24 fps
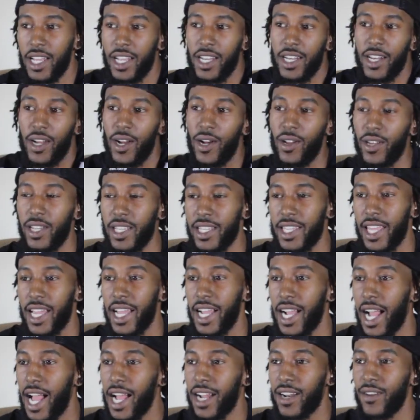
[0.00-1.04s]
the only
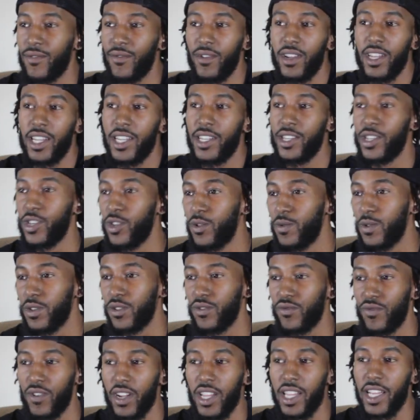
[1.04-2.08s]
thing I could really do
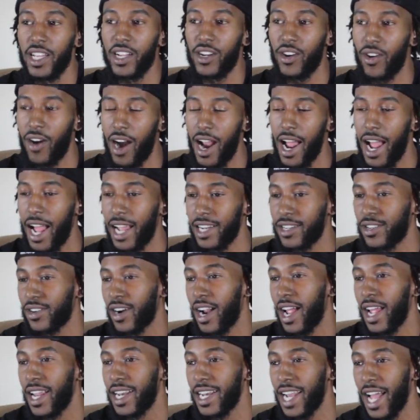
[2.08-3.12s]
was really cry. I
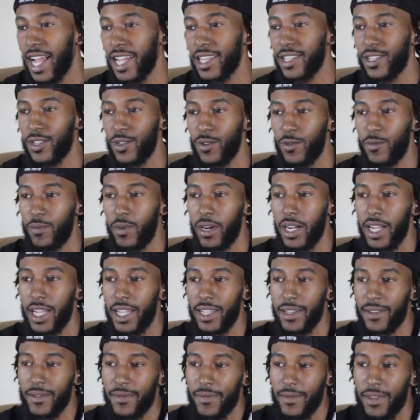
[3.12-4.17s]
tried not to,
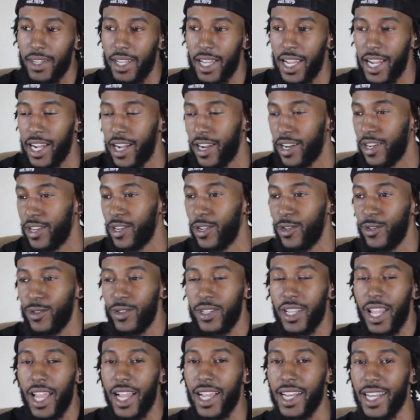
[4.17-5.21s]
but hearing
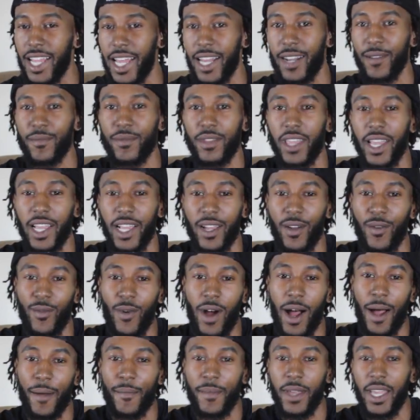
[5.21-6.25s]
news like that, I'm thinking,
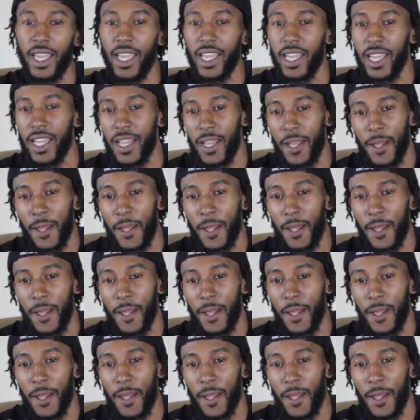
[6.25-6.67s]
why me?